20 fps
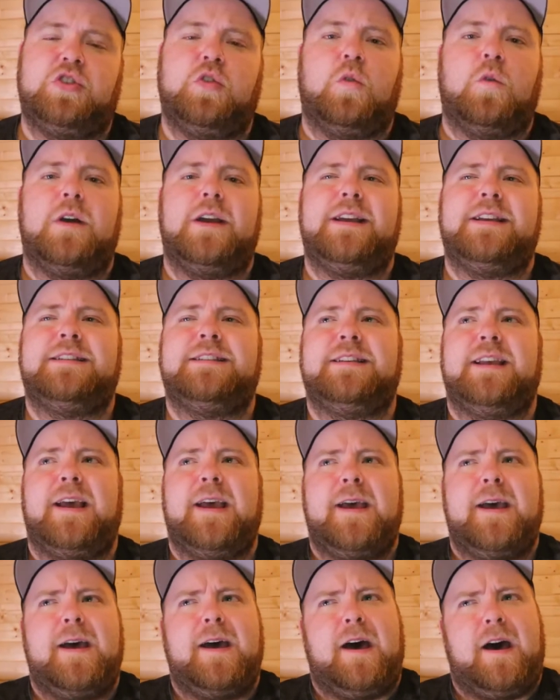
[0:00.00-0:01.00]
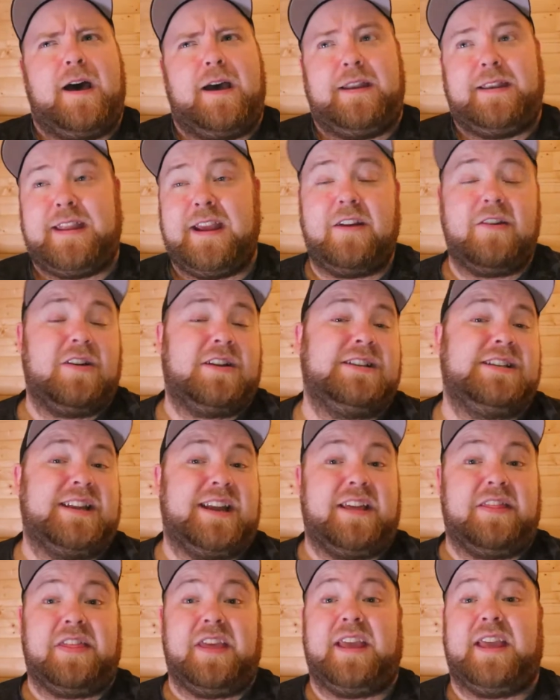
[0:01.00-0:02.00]
choice. Derrickson,
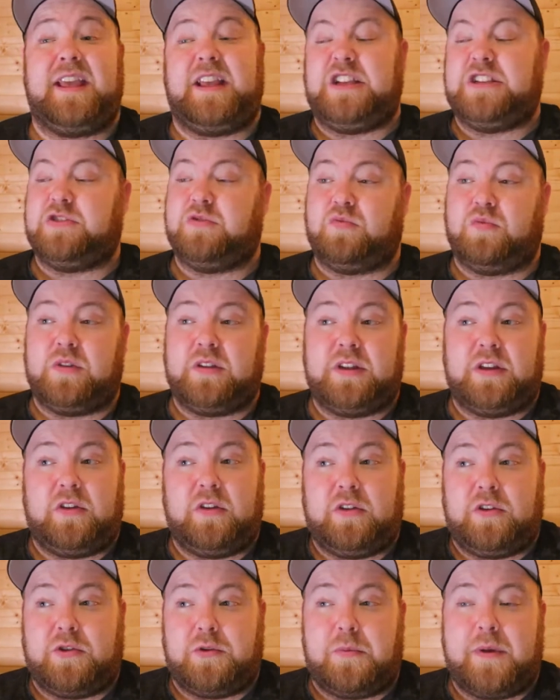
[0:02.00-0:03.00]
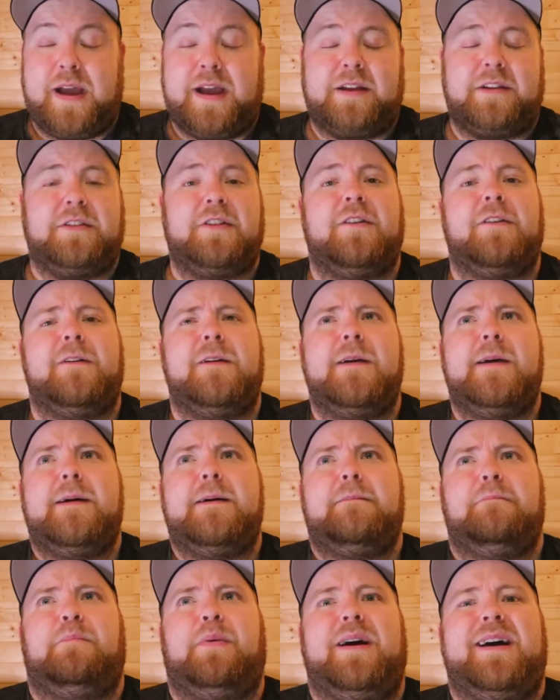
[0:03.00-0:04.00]
I think, is a really good director,
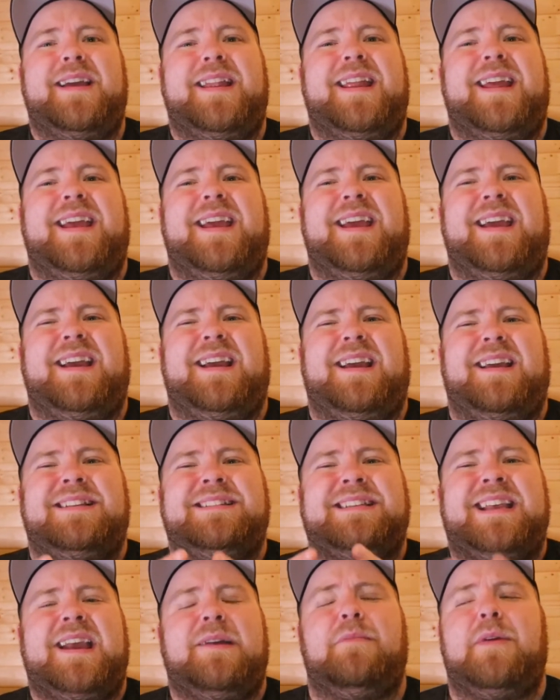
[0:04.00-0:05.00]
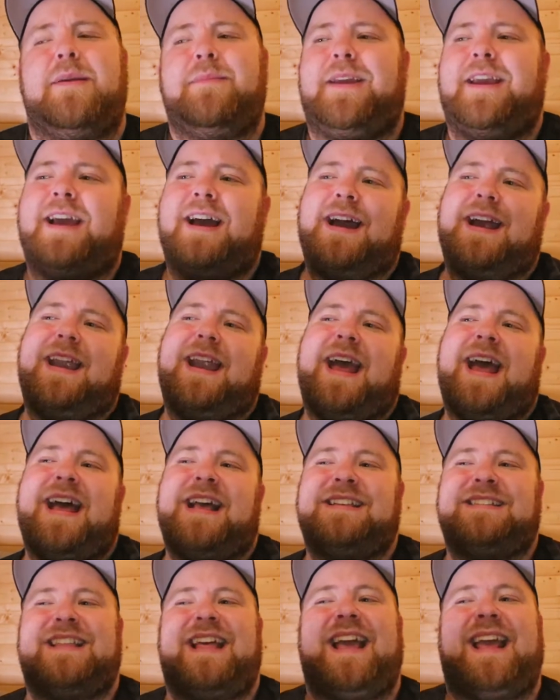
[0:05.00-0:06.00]
but Sam Raimi kind of
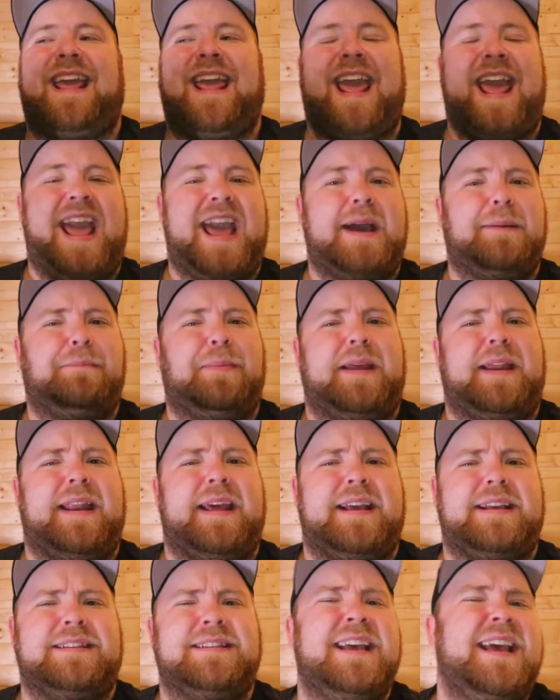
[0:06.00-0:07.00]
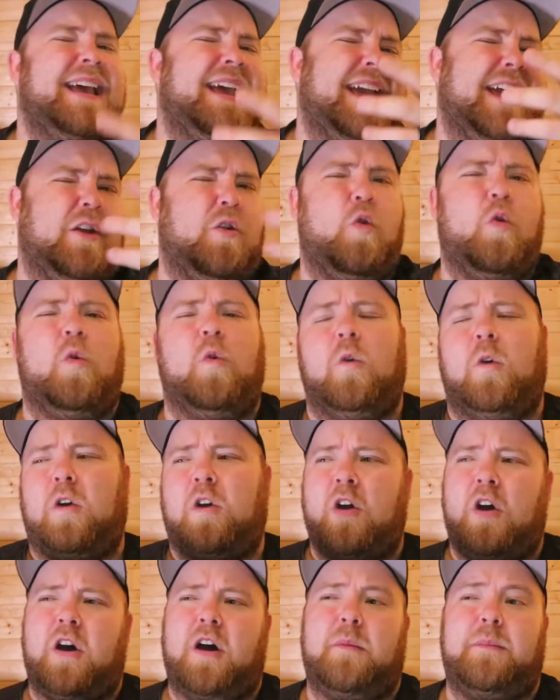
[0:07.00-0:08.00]
has that campiness and horror
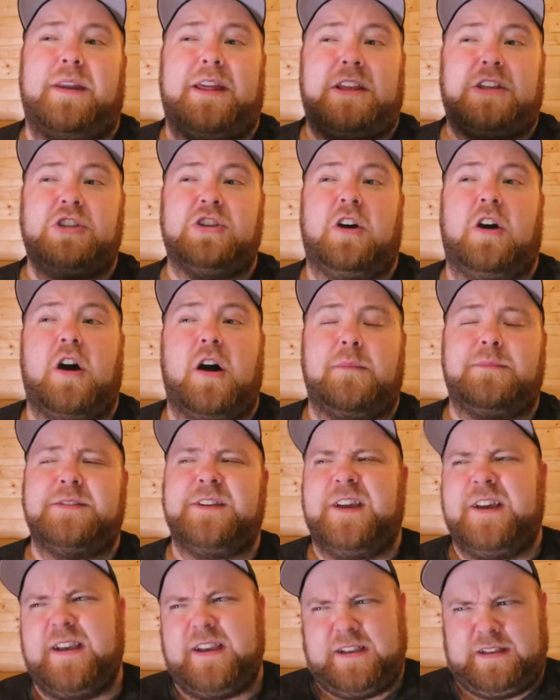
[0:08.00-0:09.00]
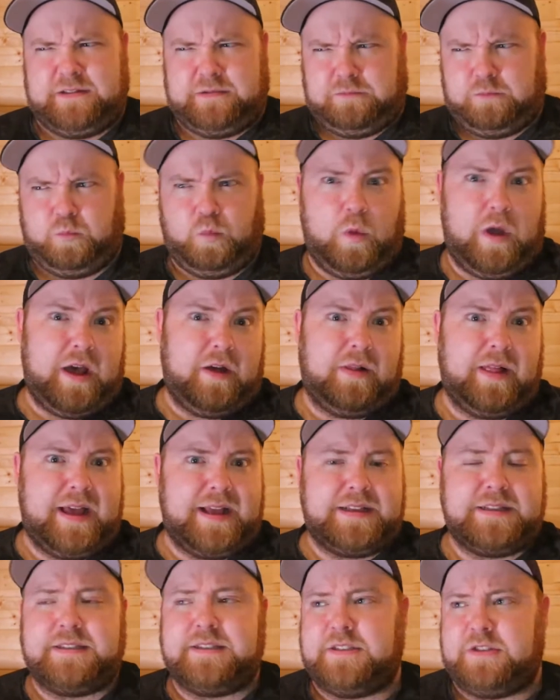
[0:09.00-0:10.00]
comedy chops, as well
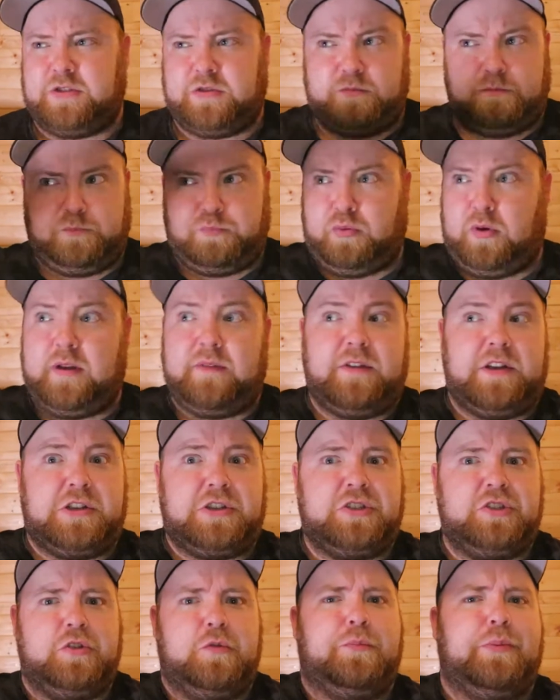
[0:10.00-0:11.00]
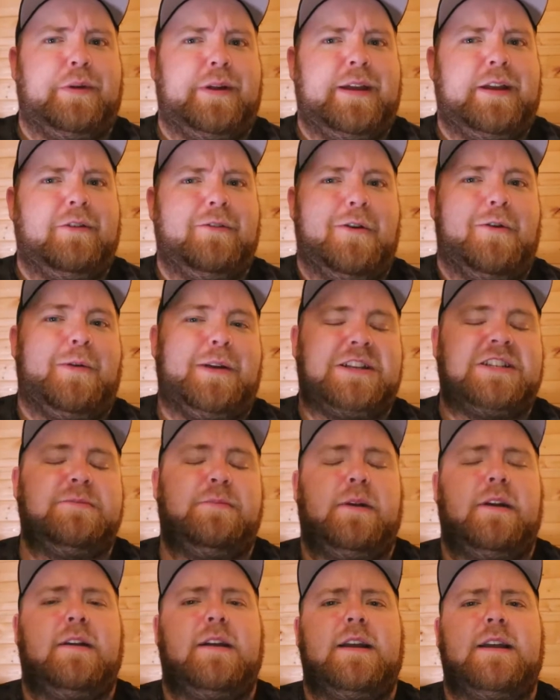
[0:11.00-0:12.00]
as previous superhero
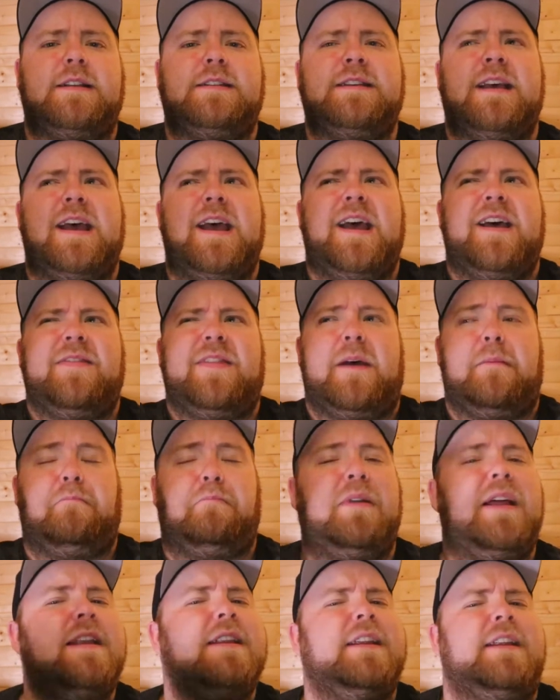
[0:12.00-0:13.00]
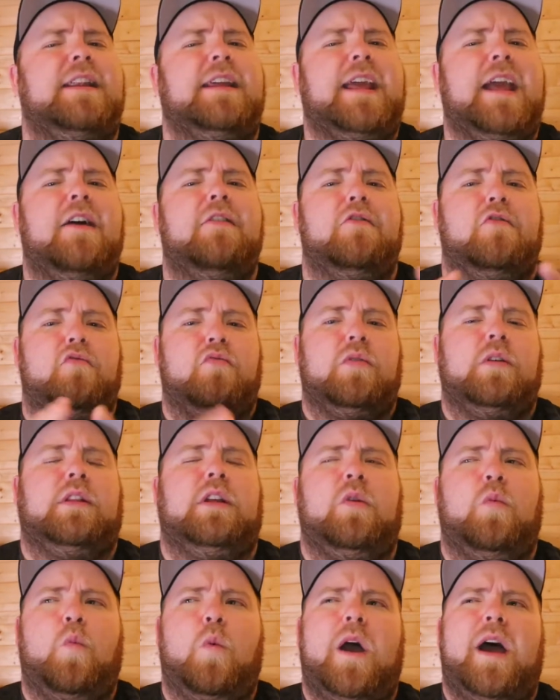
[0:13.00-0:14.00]
experience, that blended together
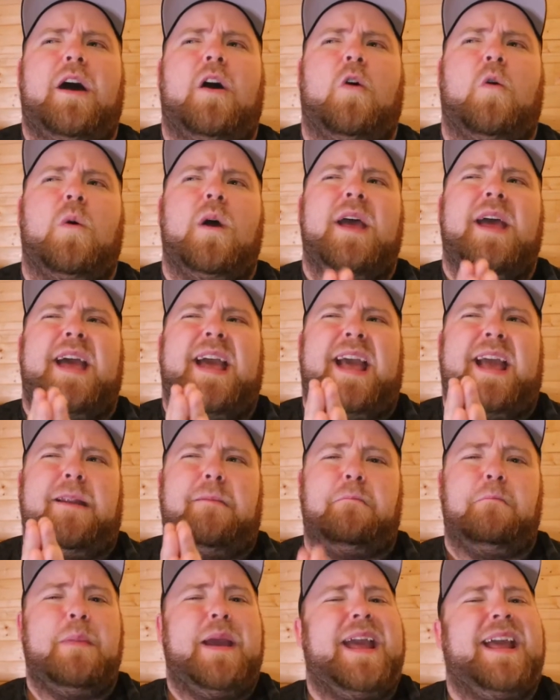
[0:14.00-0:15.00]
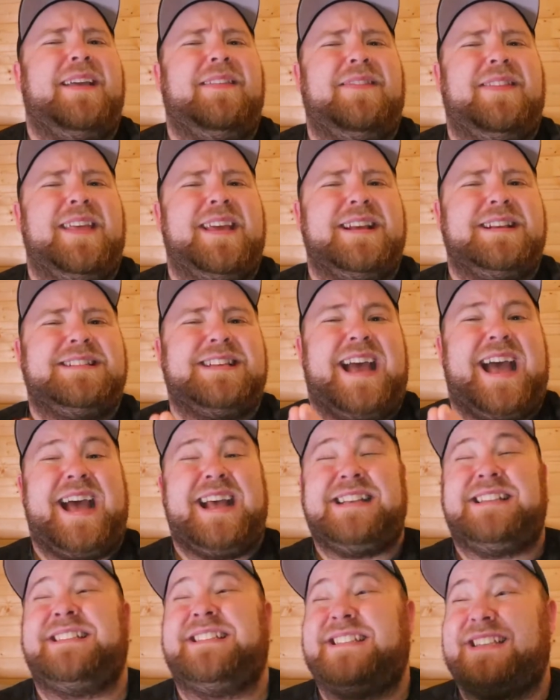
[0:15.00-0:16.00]
really well and made this
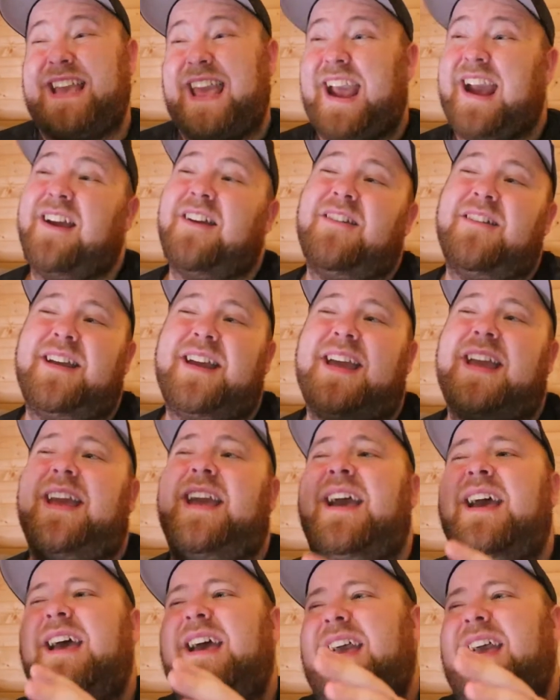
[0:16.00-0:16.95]
as scary